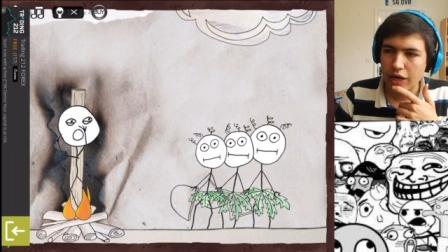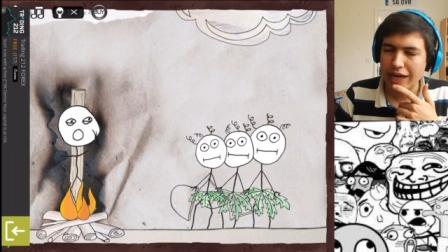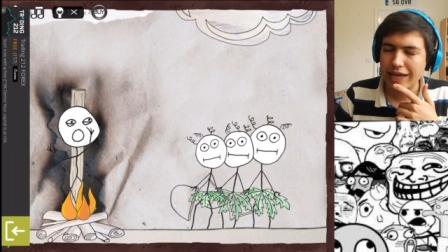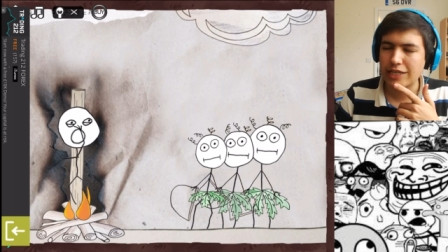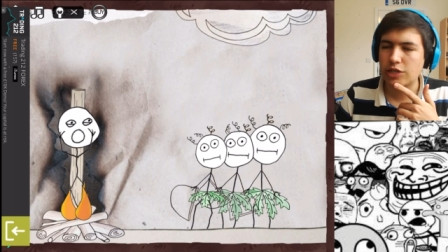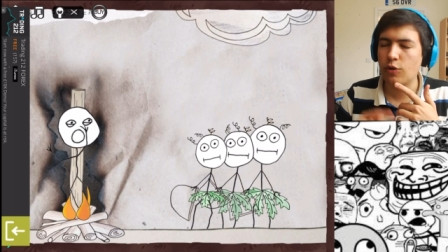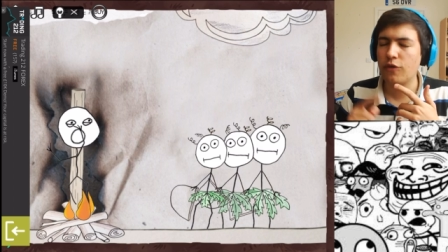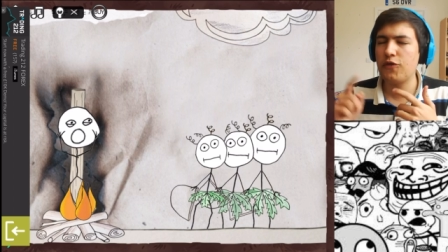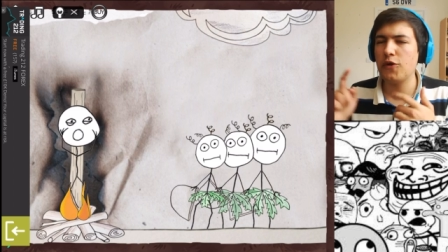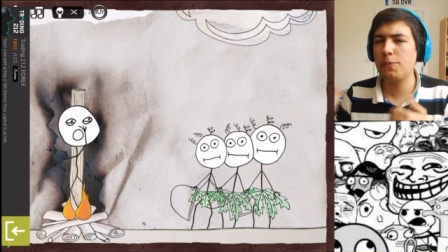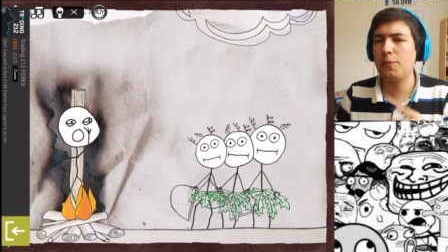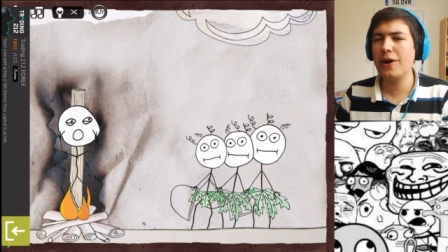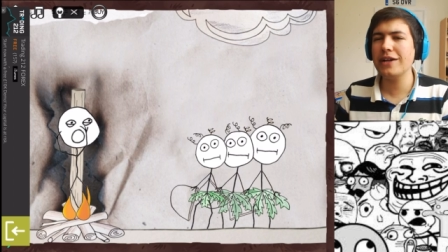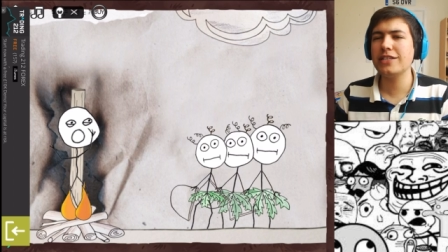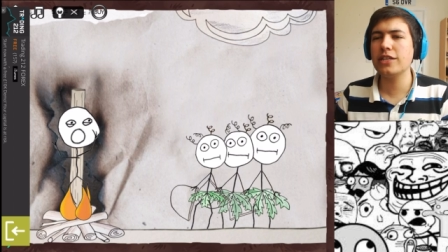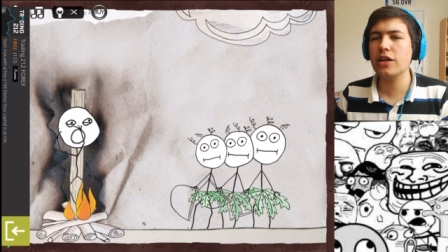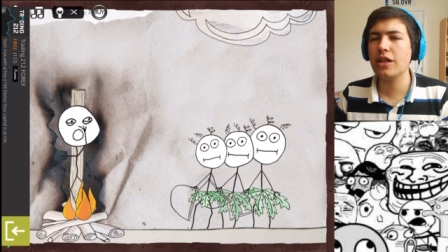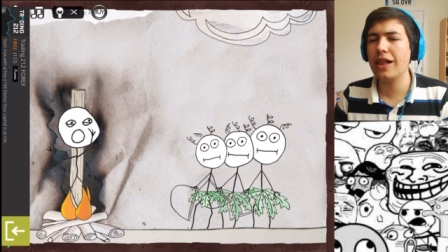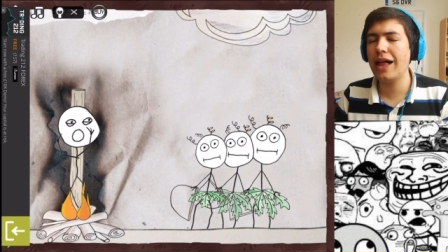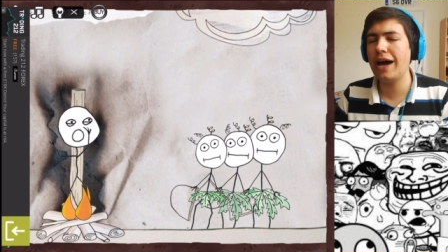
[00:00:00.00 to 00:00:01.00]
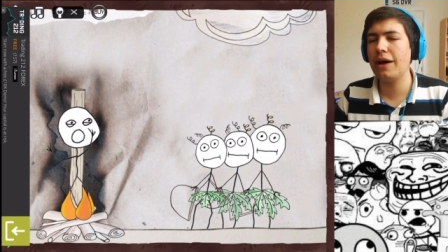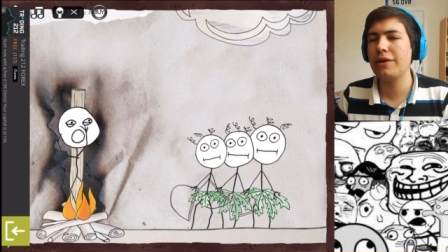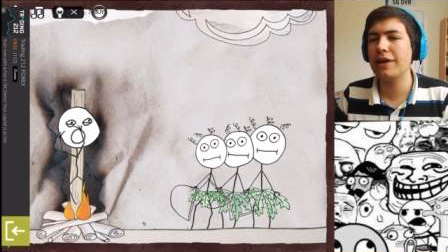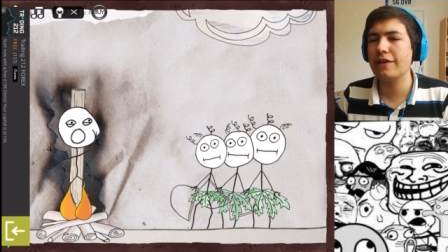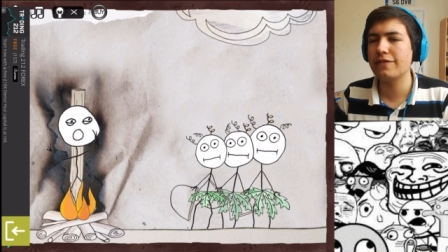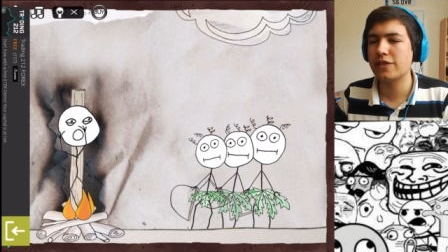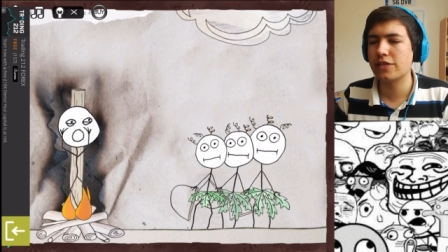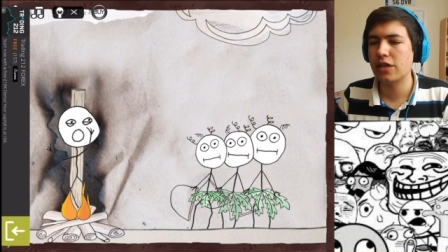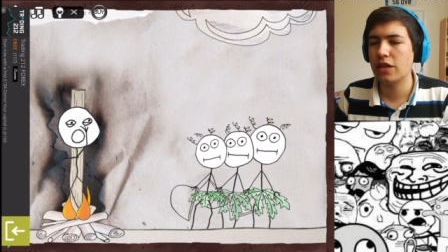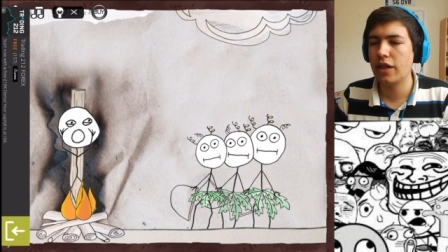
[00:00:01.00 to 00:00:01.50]
Okay, so if we press the
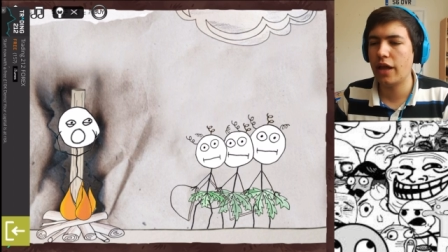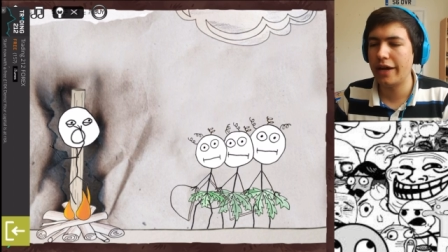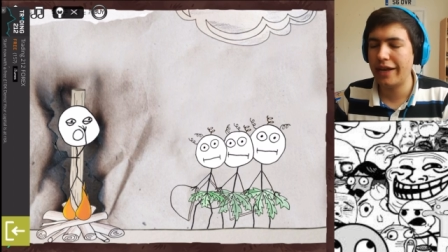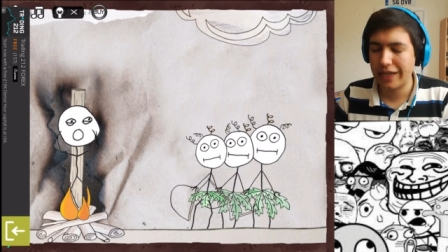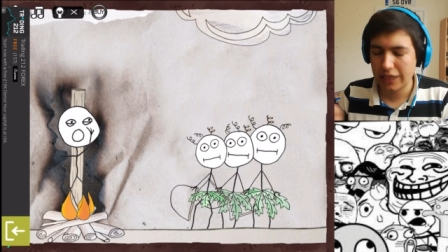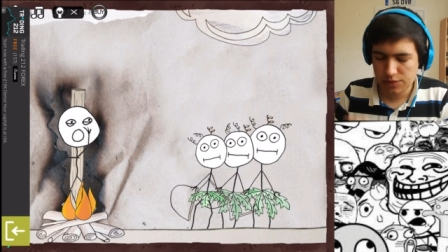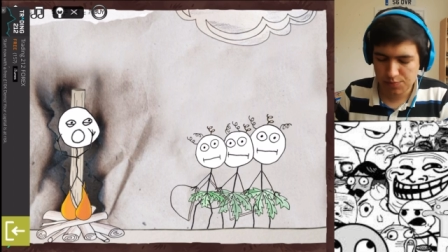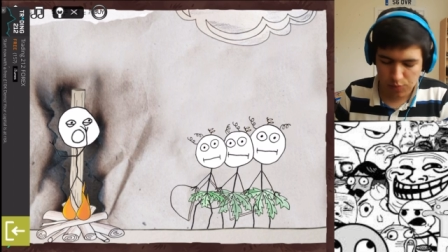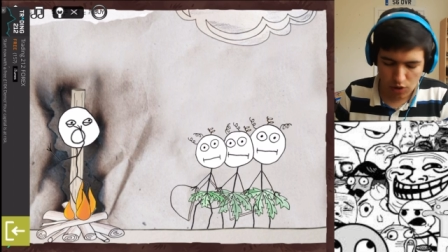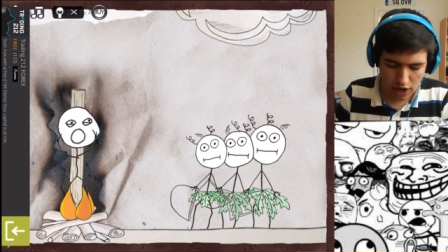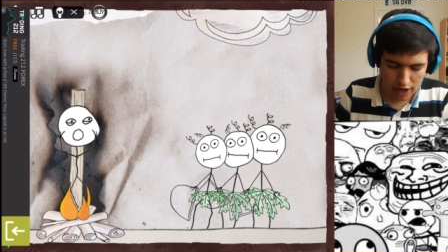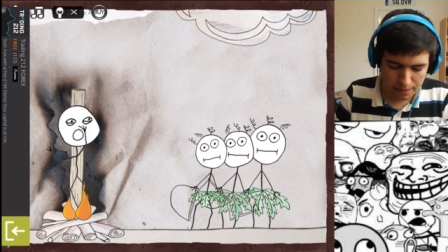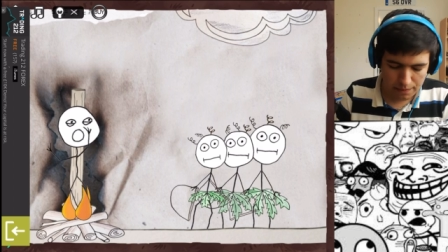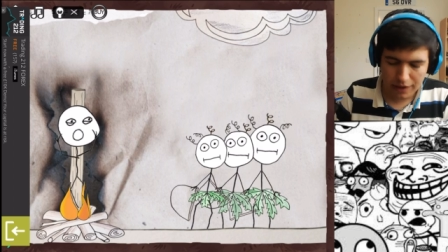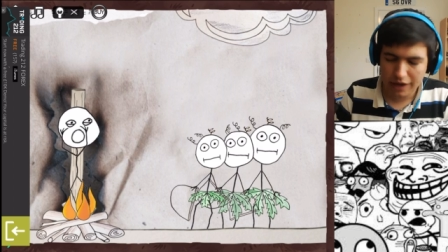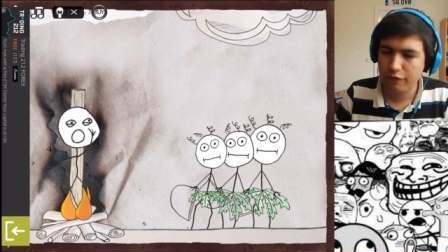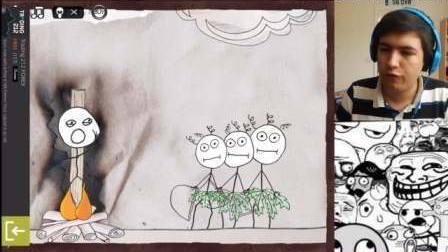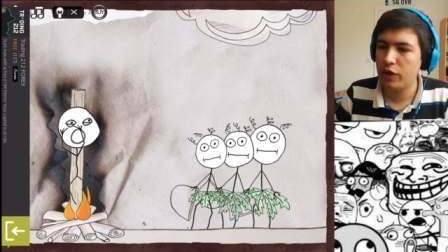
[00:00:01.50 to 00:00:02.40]
cloud, it gives us the lightning sprite.